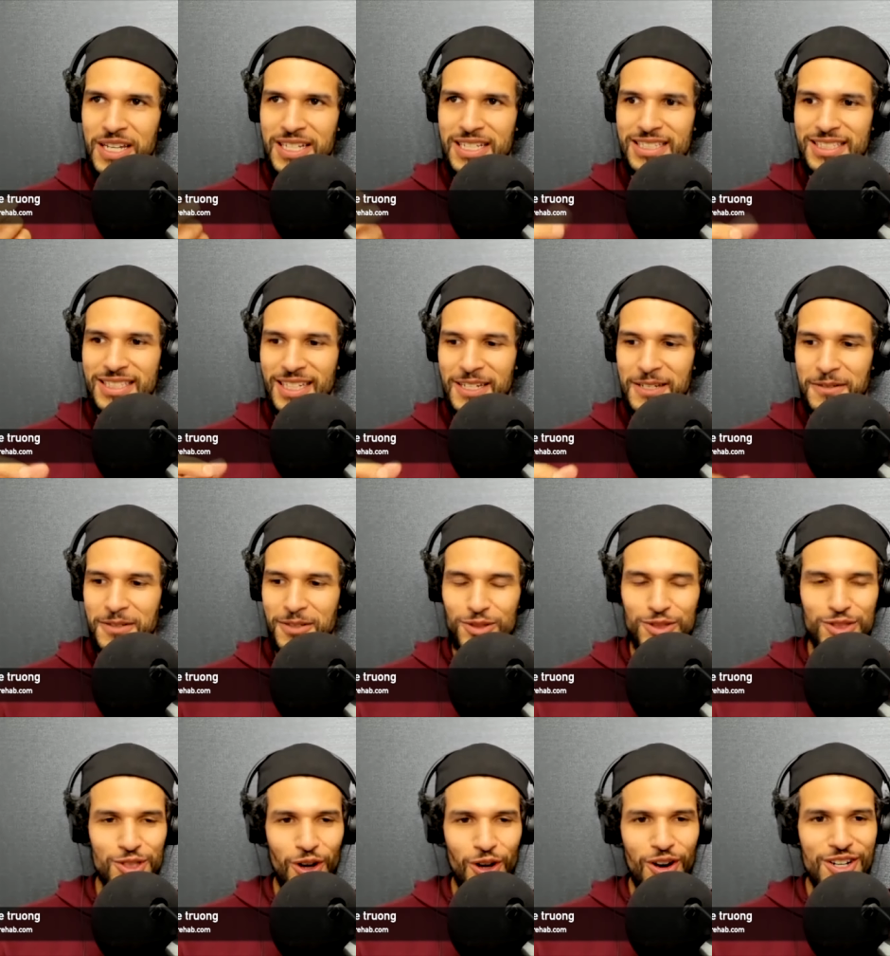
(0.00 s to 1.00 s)
It's like you
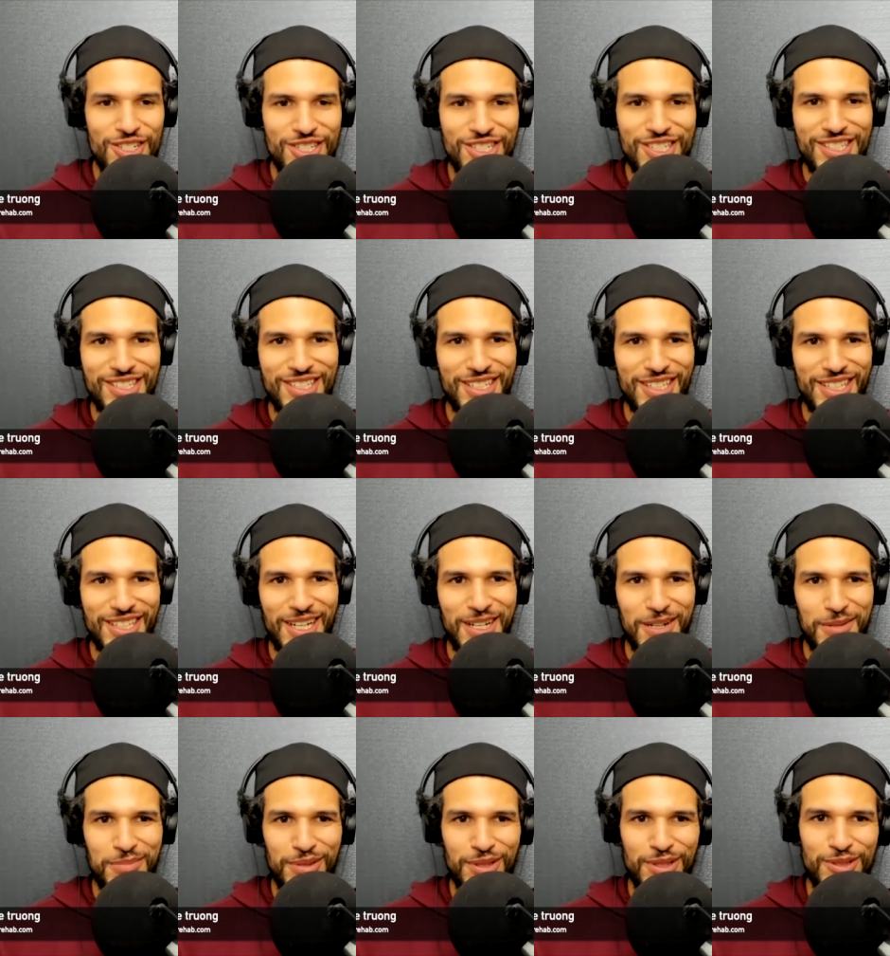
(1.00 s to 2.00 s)
charge it in like
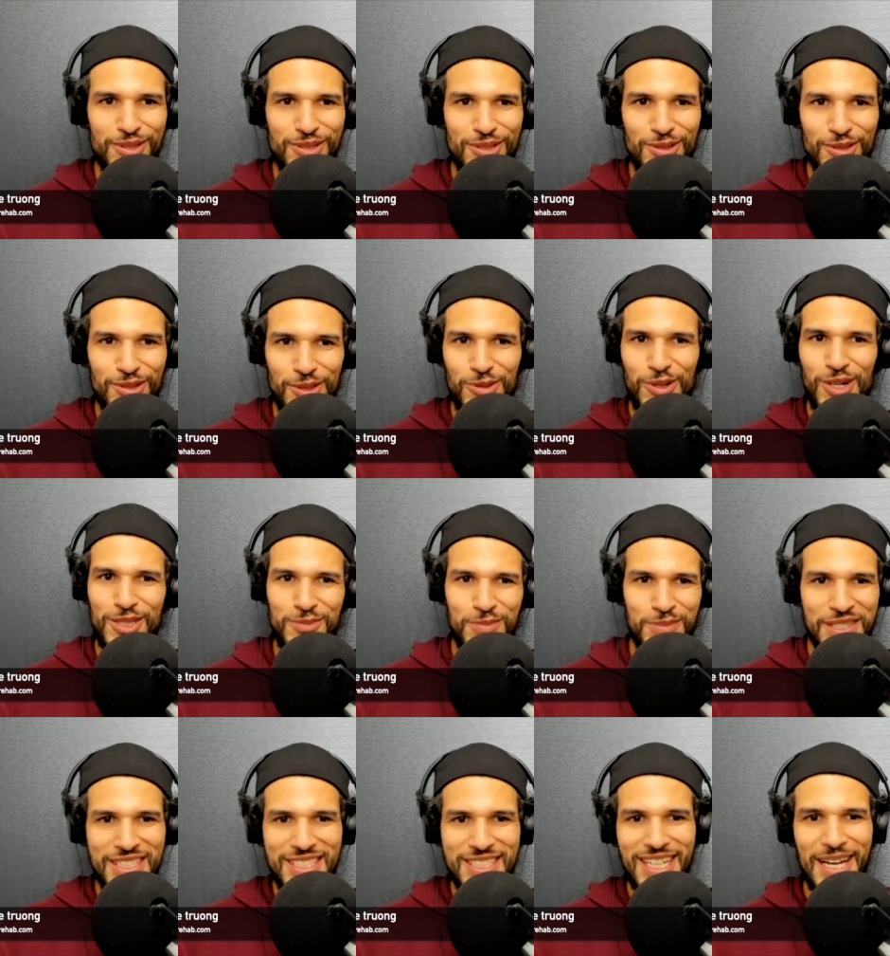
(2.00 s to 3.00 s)
a Bluetooth
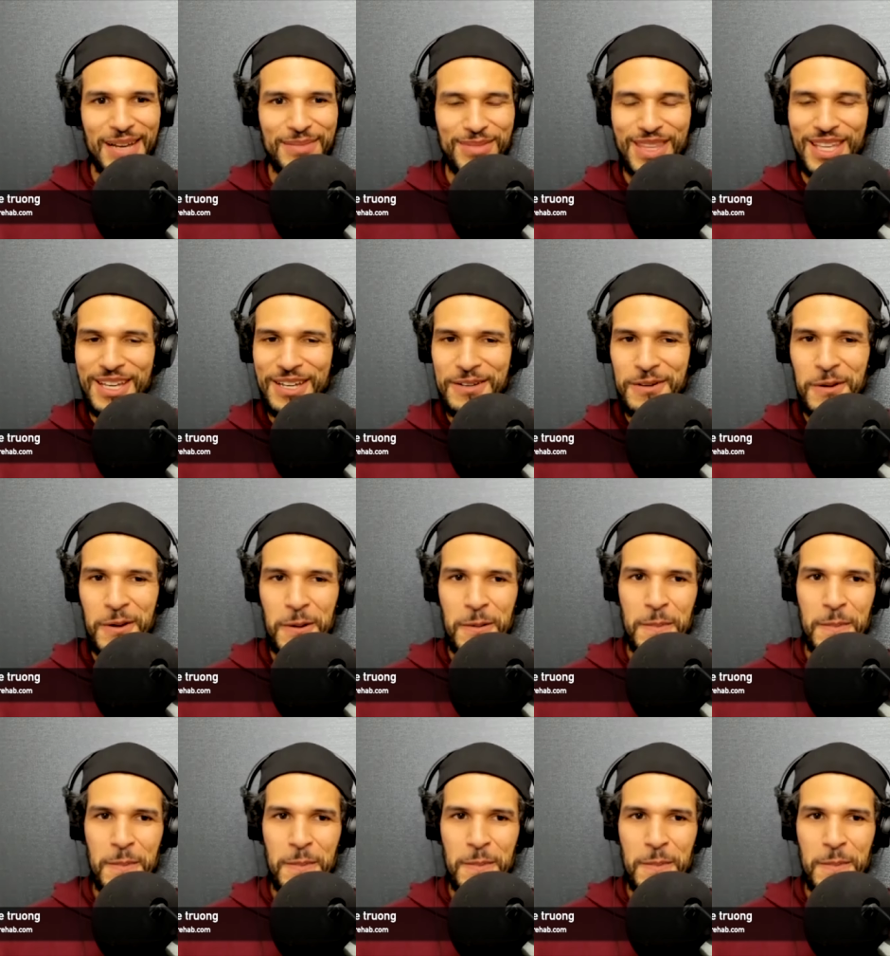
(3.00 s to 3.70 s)
USB type thing.